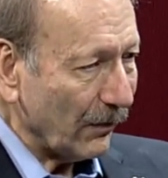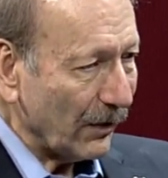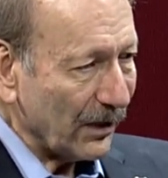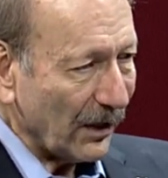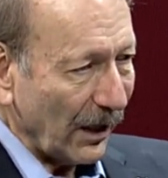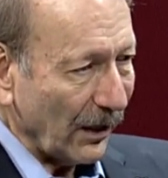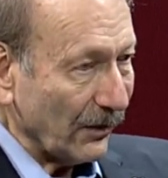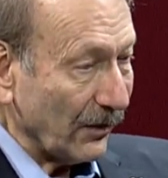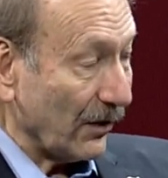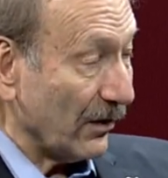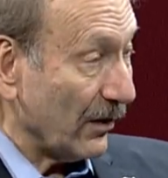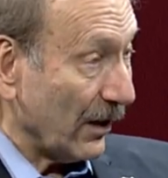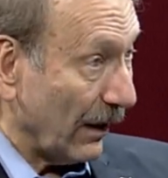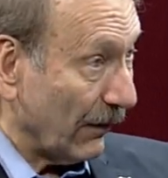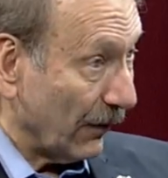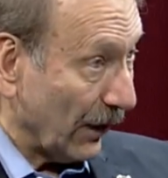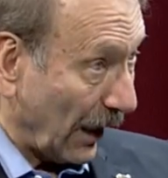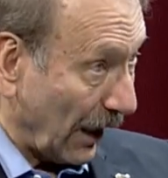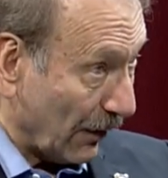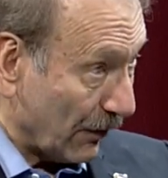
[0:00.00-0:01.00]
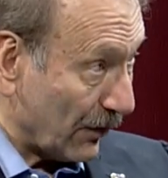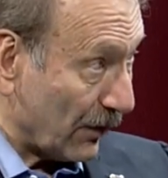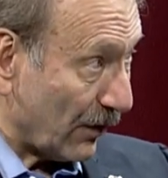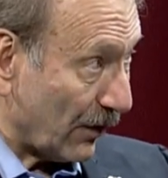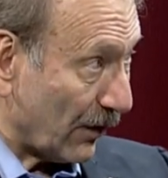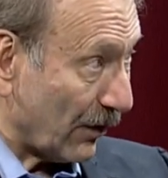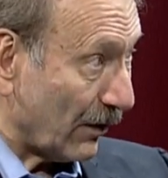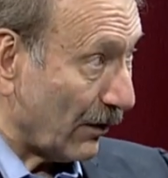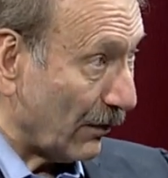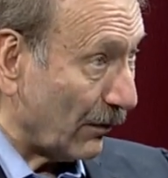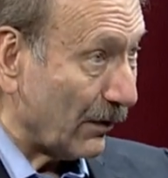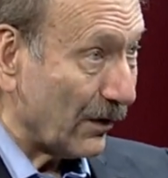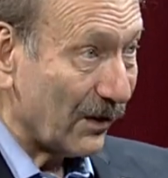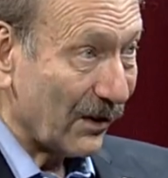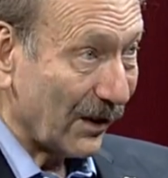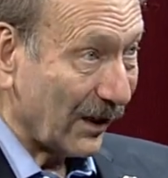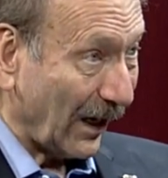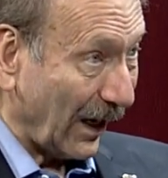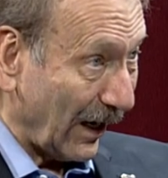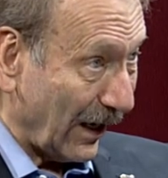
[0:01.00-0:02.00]
houses David Hausler, who is
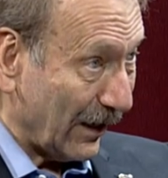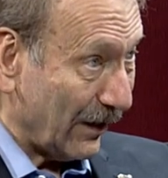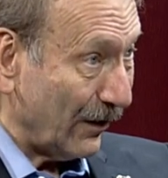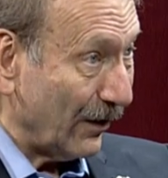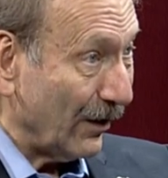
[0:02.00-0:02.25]
the guy